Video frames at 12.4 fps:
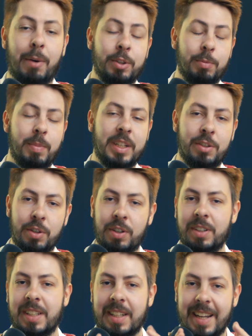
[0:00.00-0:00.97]
I want to make
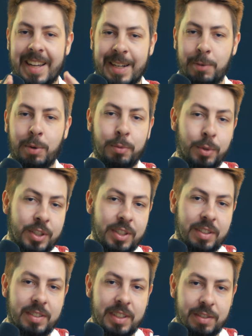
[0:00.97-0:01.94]
sure that anyone
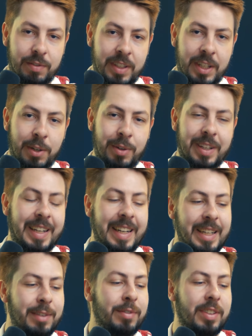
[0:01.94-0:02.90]
watches this video
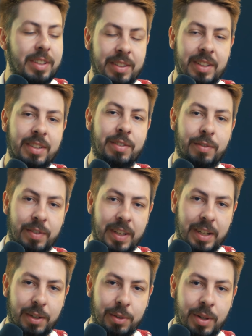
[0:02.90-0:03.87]
leaves this
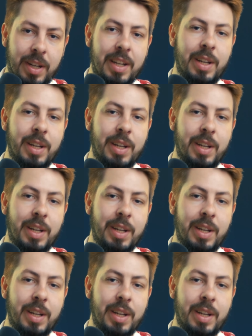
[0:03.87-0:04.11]
video